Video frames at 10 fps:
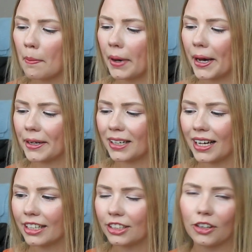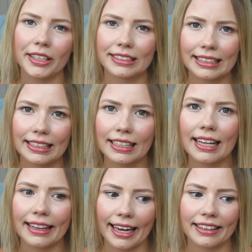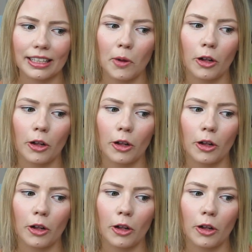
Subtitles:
But you know, I still like them